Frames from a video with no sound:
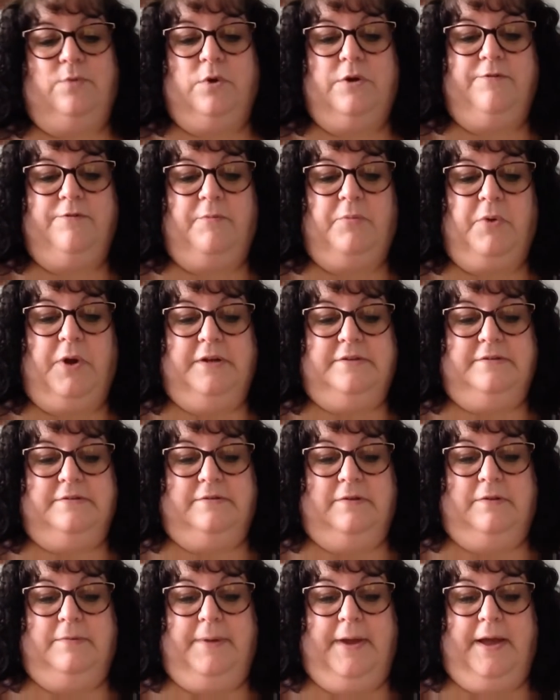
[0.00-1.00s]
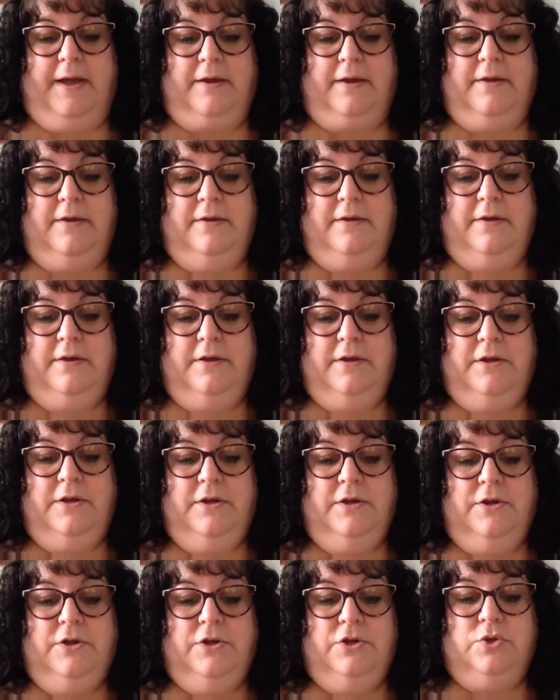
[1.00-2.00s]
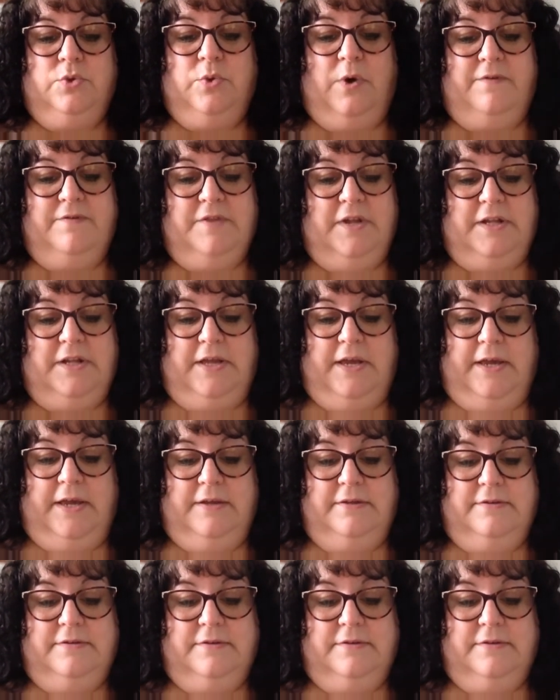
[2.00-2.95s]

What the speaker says: different prices on the back. $12.98,